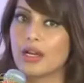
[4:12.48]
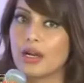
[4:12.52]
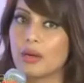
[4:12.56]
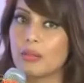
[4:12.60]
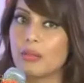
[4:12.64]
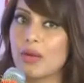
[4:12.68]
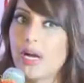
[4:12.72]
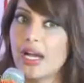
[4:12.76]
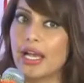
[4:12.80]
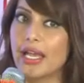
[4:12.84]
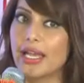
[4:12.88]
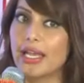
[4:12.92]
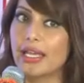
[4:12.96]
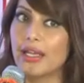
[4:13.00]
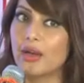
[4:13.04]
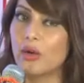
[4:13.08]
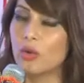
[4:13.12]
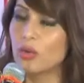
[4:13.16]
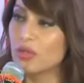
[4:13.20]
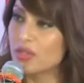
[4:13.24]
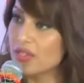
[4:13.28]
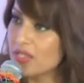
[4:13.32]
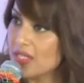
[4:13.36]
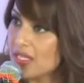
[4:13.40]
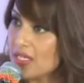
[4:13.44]
My
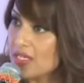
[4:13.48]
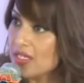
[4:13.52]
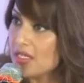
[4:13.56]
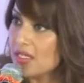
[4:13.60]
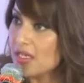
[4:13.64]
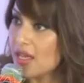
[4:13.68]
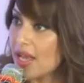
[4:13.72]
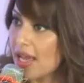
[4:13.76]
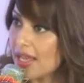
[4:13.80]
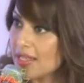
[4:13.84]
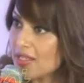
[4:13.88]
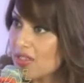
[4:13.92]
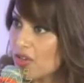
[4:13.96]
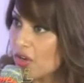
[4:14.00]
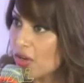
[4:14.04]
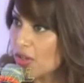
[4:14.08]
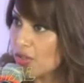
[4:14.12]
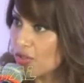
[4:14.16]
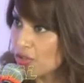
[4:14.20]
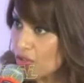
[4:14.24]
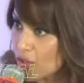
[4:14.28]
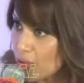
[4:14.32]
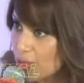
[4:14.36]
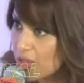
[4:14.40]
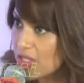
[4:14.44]
older sister has got
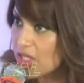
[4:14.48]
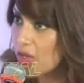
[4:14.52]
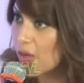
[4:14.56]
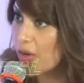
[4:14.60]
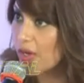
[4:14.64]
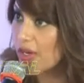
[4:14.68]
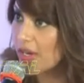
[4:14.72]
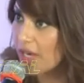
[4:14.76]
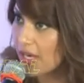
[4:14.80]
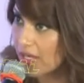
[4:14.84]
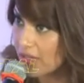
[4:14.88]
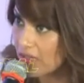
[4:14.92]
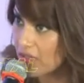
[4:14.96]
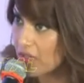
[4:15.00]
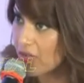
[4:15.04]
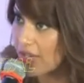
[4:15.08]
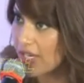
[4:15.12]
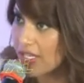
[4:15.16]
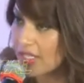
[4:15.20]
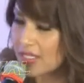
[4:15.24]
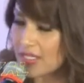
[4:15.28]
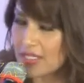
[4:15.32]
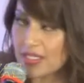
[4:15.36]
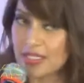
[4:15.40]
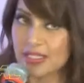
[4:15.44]
rheumatoid
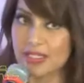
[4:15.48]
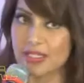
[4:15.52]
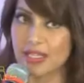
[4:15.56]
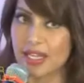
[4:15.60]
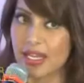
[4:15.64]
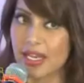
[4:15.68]
arthritis,